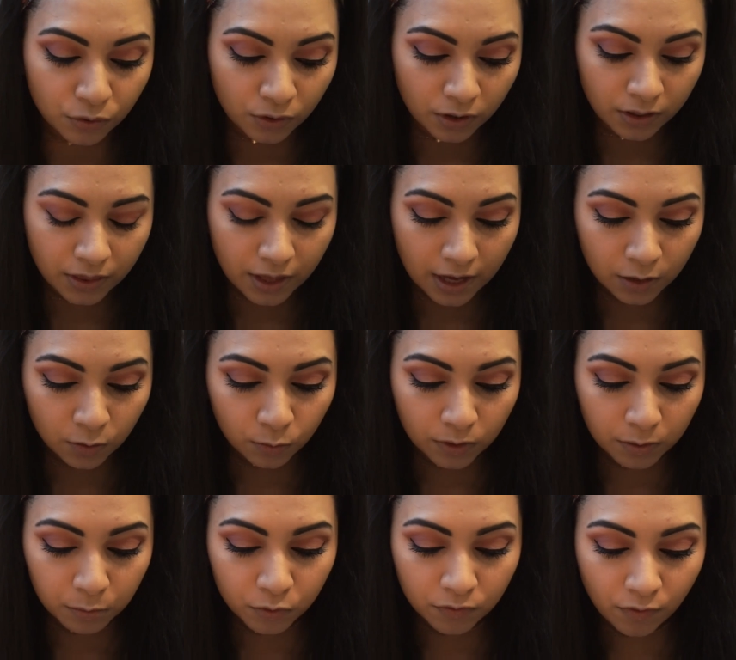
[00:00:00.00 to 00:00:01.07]
So then
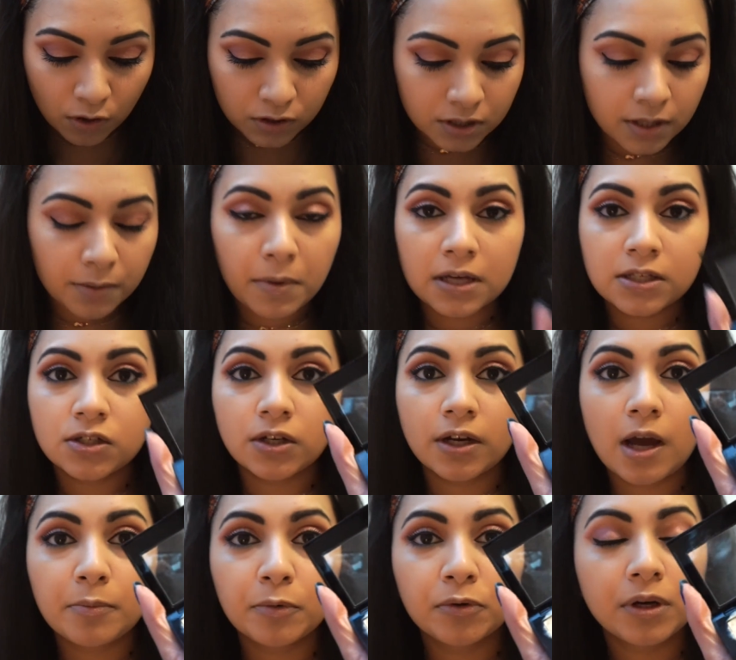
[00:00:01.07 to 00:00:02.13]
we move on to the Master
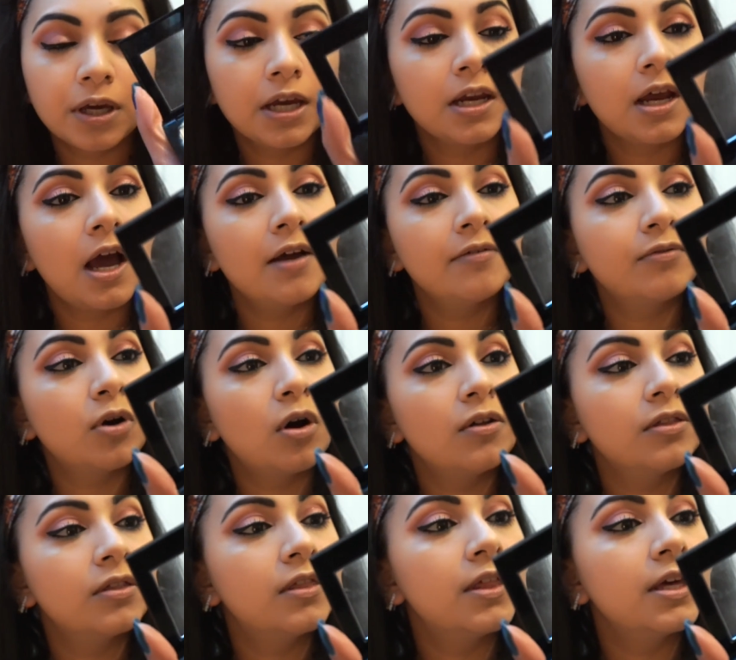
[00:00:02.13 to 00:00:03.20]
Camo kit. I've
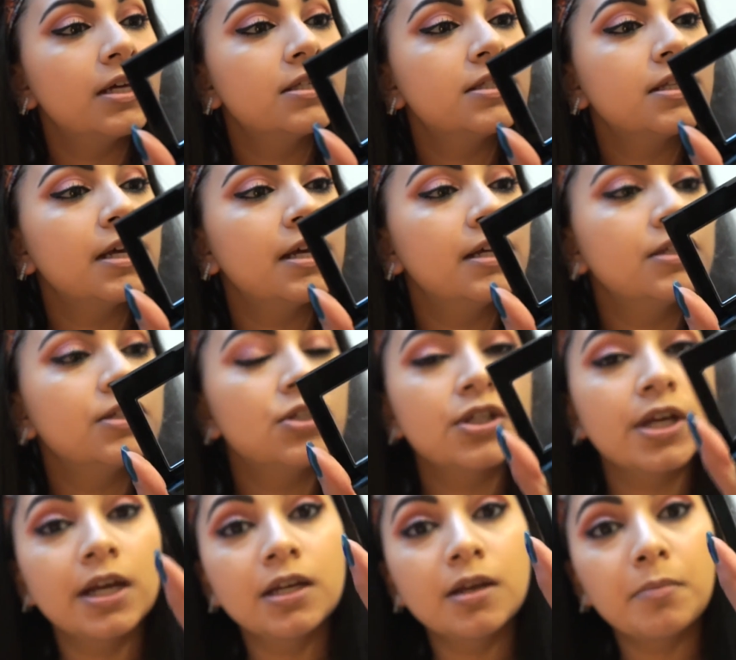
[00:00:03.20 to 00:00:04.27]
got this in
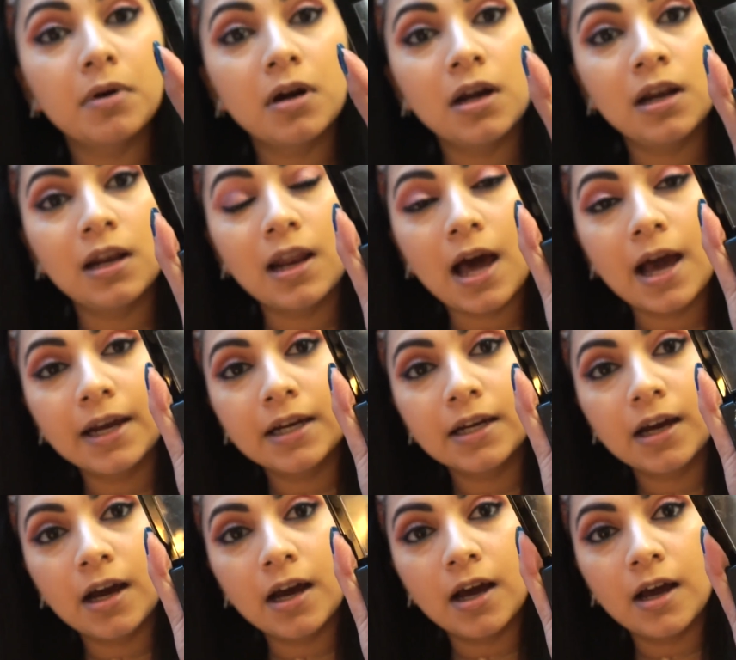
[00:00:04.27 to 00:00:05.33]
shade number
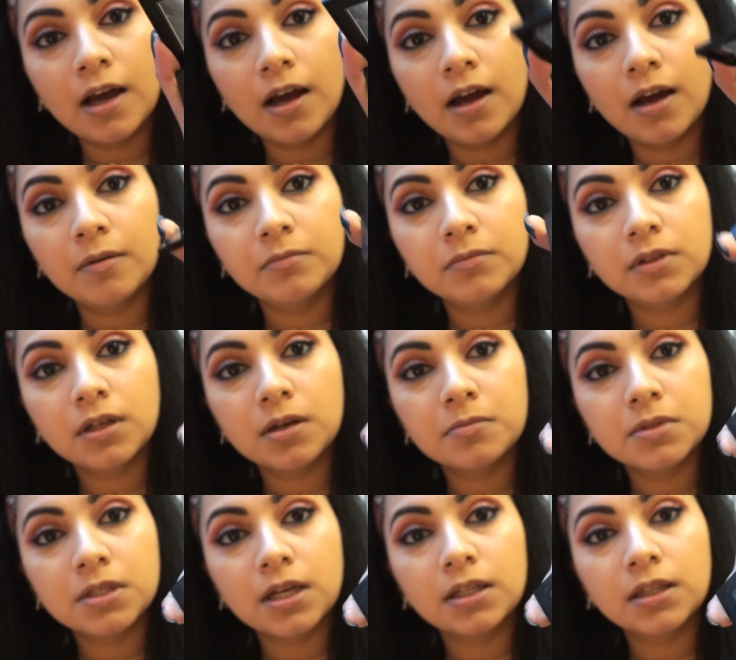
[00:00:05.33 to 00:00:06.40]
light.
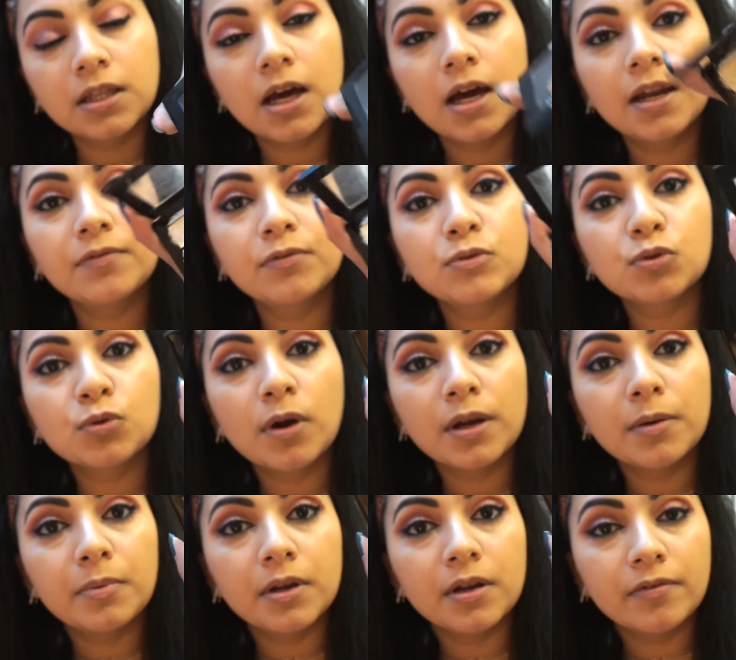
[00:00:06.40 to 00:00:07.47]
Comes like that. I've used
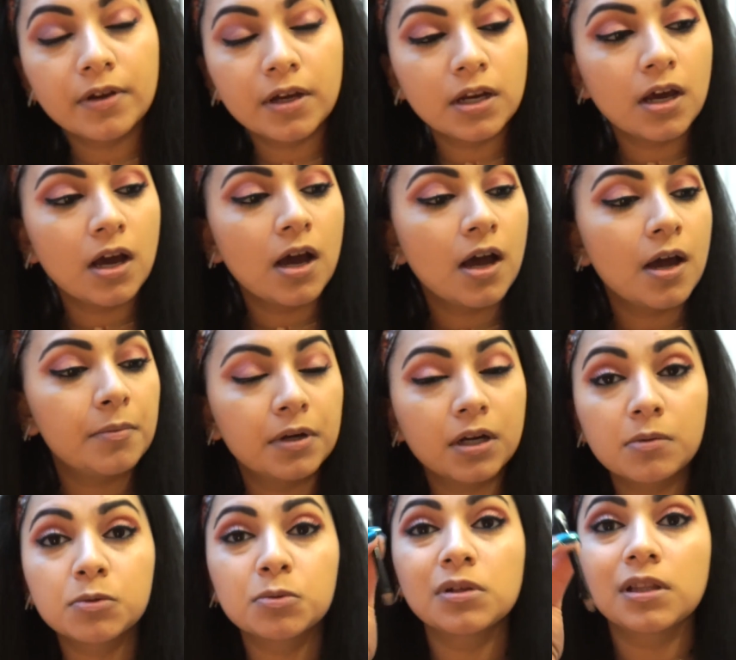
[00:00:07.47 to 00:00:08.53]
quite a bit of it. It
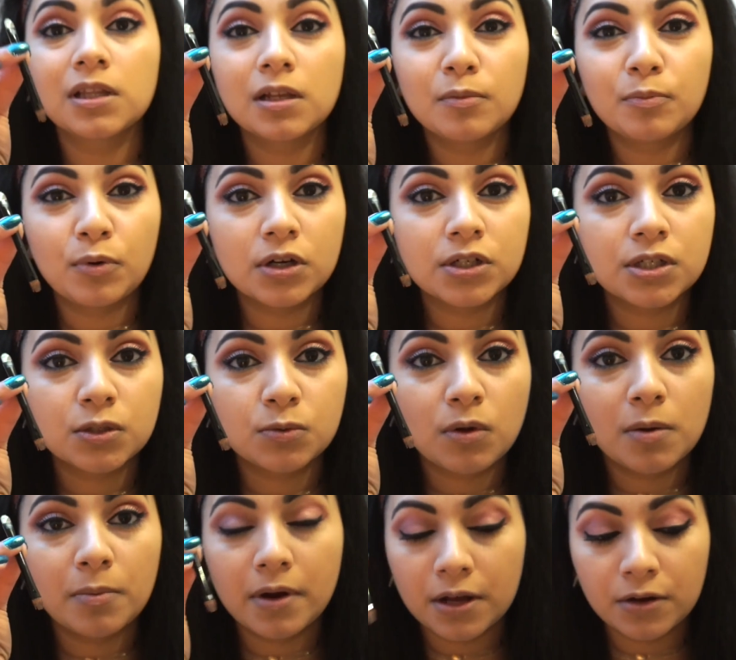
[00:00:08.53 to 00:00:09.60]
comes with a little brush as
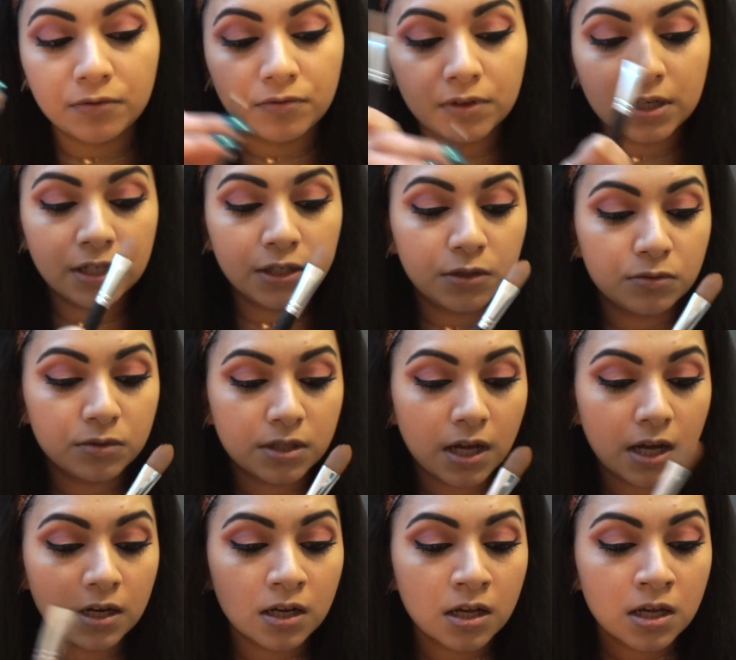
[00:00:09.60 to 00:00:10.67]
well, but I don't really use
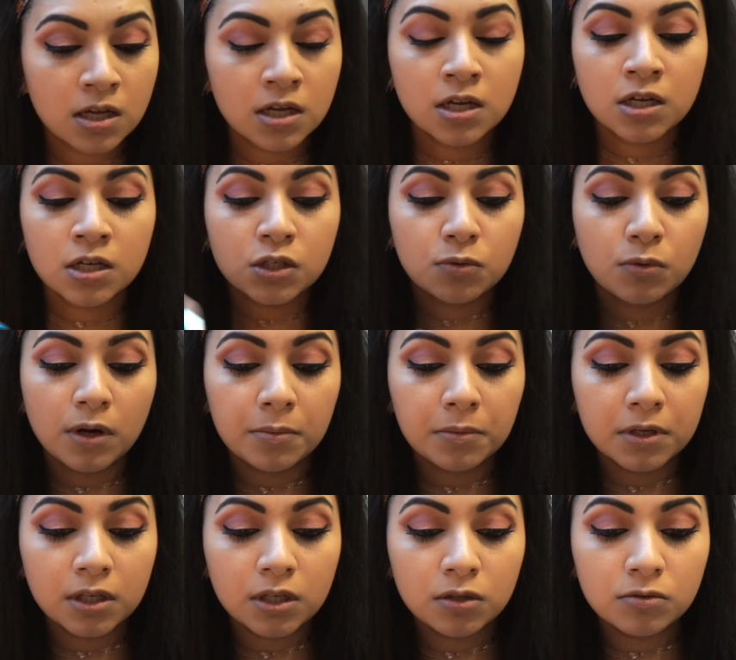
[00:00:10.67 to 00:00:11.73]
that. So what I'm
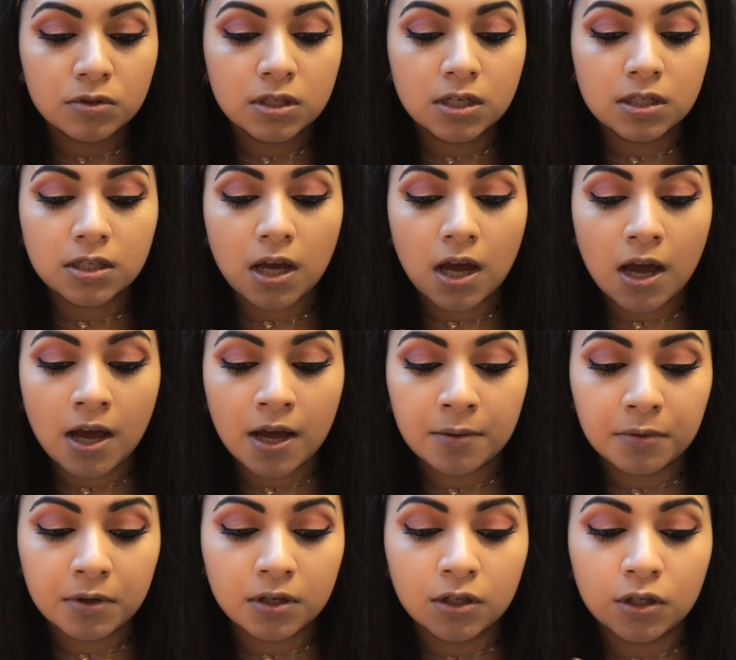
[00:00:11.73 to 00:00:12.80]
going to use is
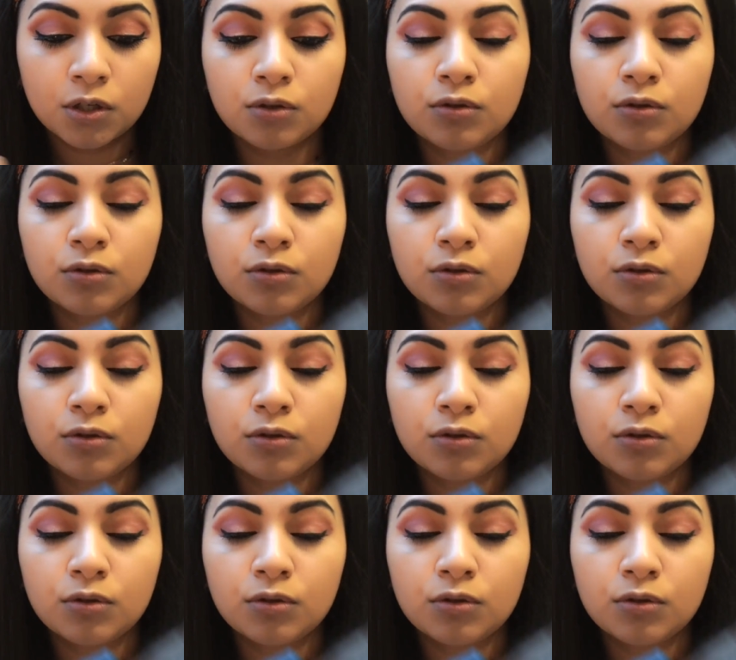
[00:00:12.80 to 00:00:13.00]
I'm going to